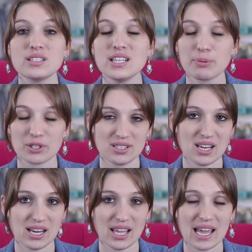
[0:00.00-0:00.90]
deeper
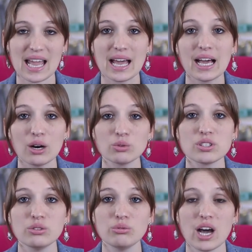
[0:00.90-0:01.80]
study and how
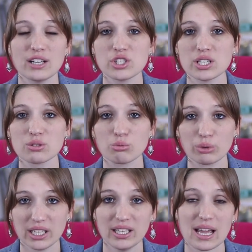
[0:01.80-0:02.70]
to not just
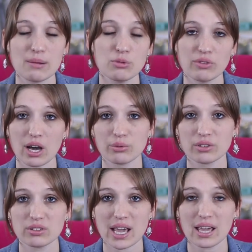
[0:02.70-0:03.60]
read and move on with
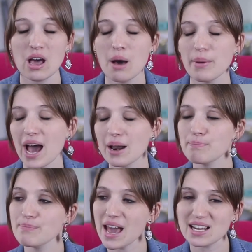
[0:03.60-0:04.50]
your day, but how to
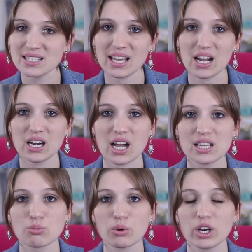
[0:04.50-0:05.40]
meditate on
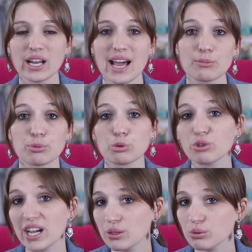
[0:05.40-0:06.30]
God's word, how to
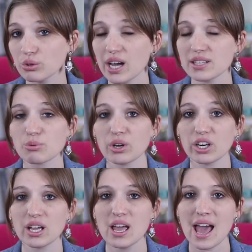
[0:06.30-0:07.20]
pray through God's
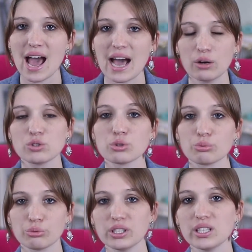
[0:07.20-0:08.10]
word, how to
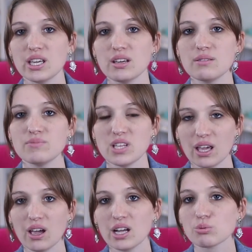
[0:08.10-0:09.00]
really
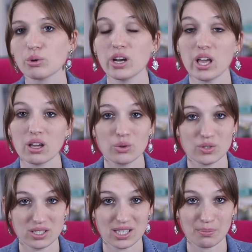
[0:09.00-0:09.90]
take God's word and
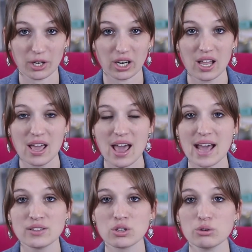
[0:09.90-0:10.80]
go deeper.
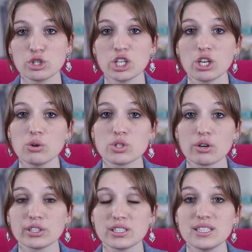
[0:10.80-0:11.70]
And so she goes
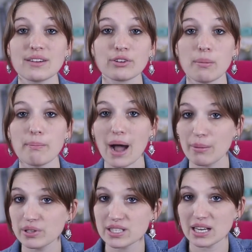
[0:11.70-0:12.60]
over different
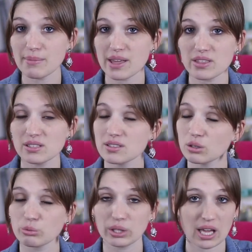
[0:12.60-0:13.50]
Bible study methods that
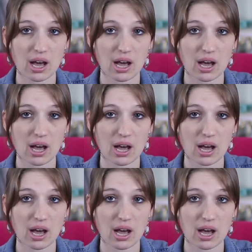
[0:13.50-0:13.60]
are really